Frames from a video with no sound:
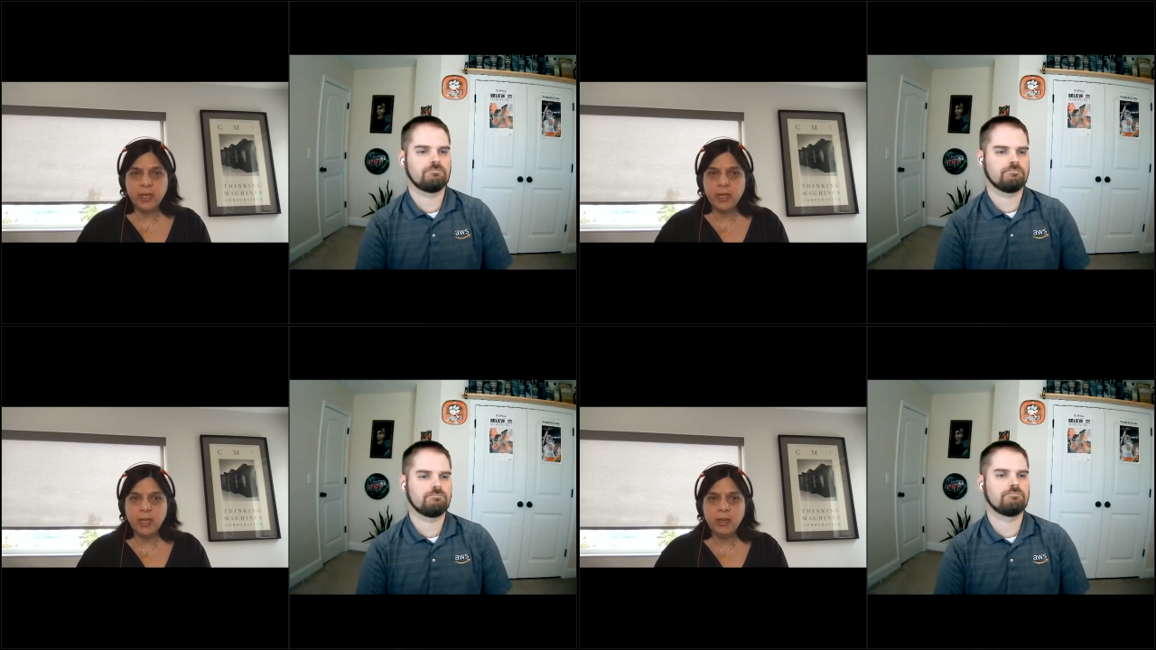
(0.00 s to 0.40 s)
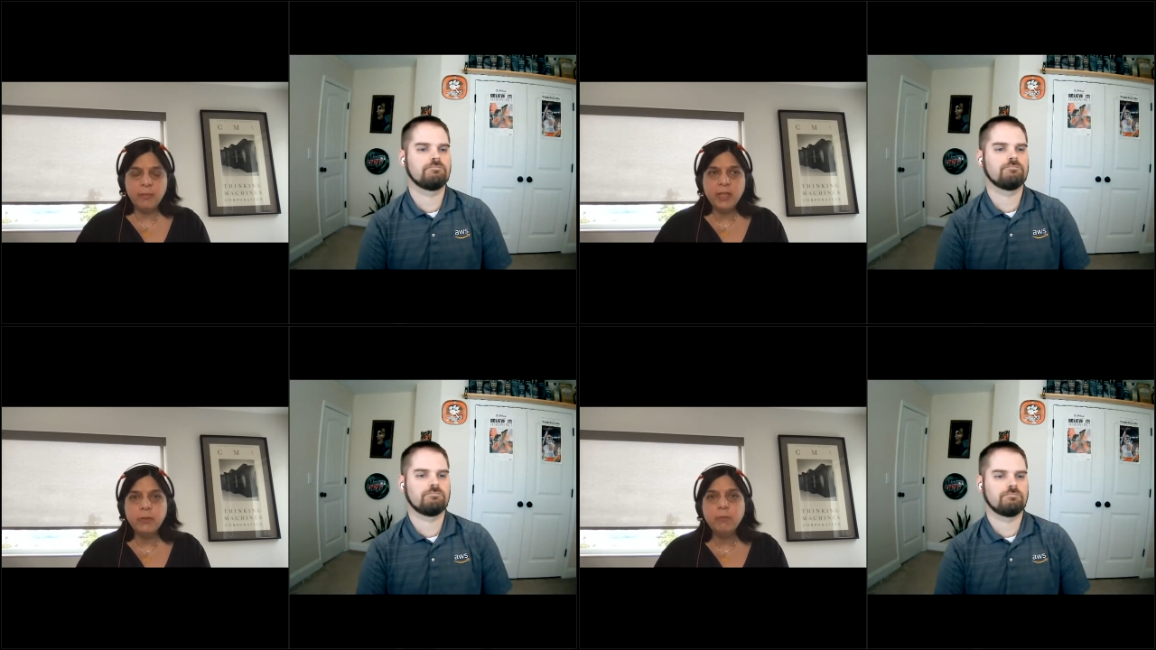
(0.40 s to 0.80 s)
Speaker 1: It
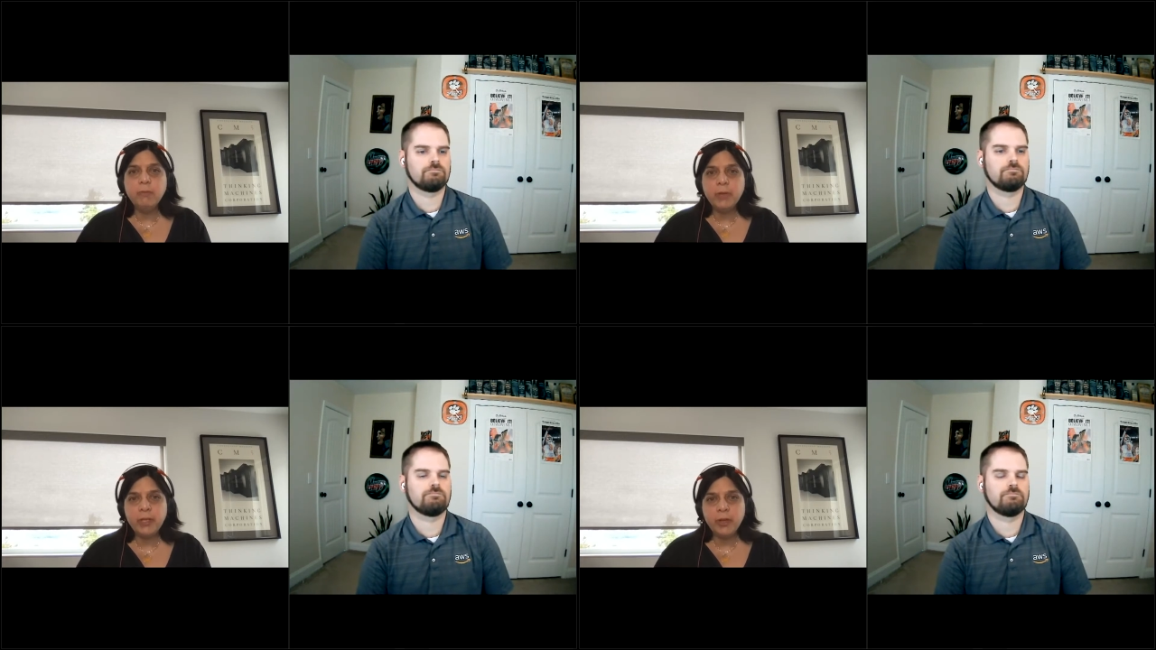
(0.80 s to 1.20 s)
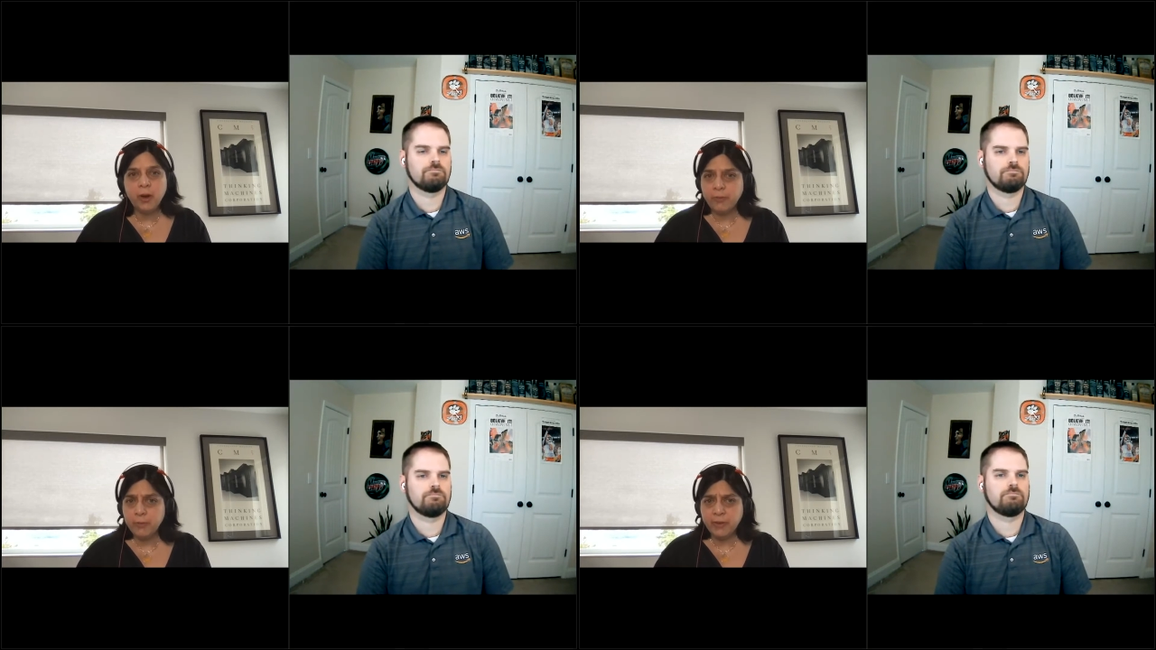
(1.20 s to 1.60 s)
makes it really hard
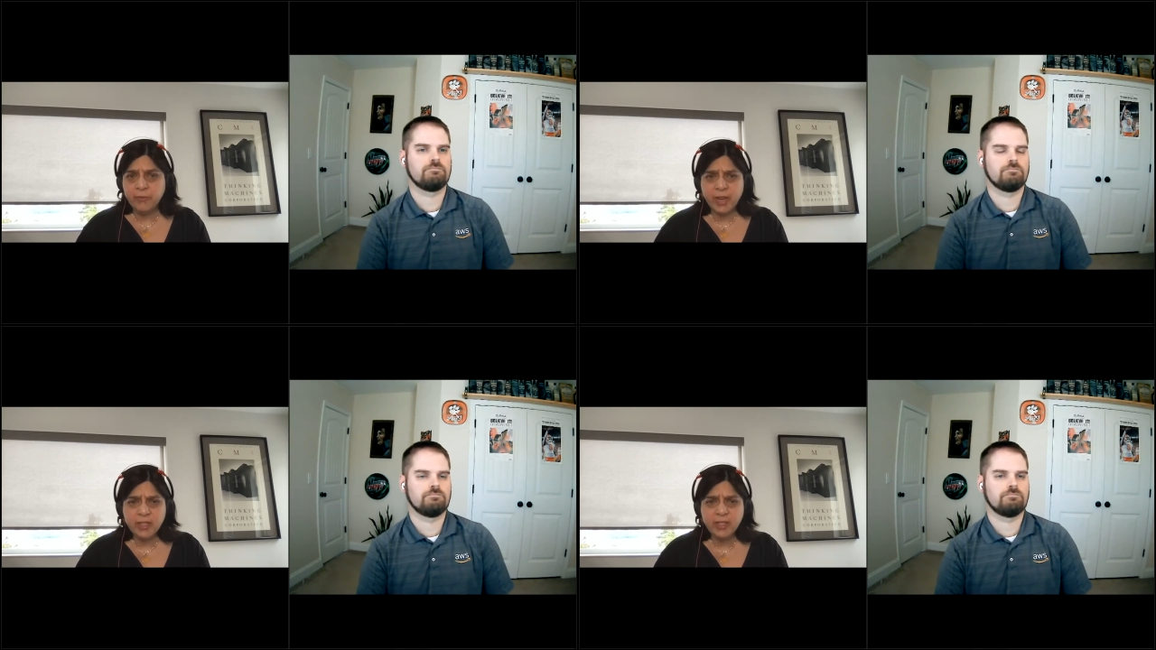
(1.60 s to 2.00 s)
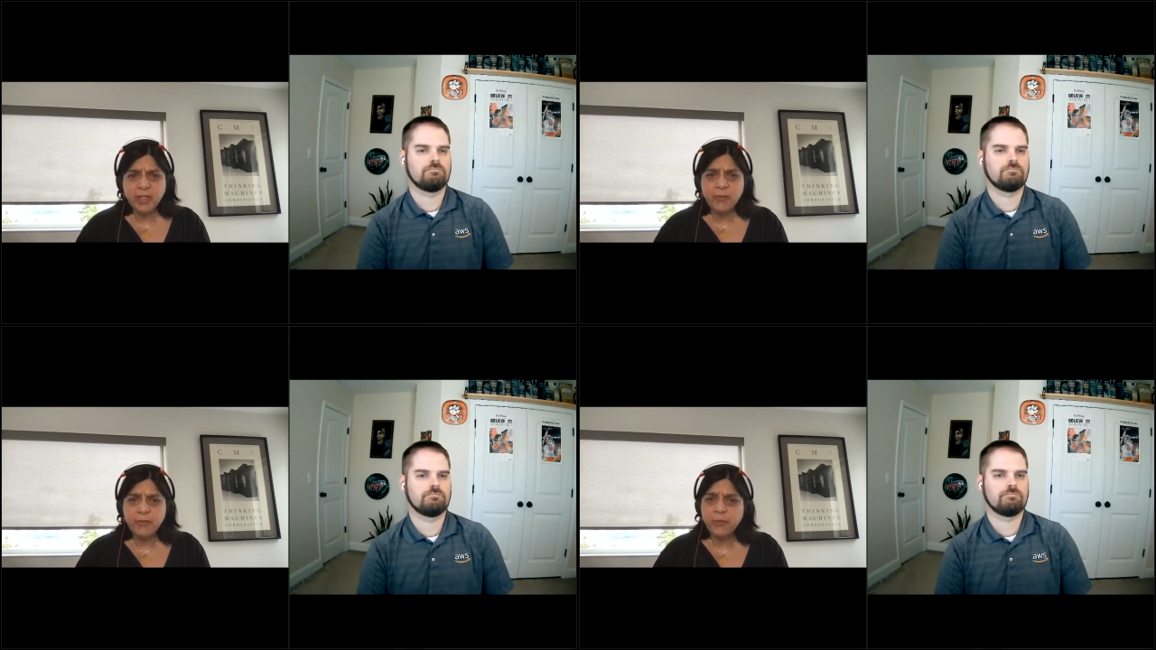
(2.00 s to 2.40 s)
for me to find stuff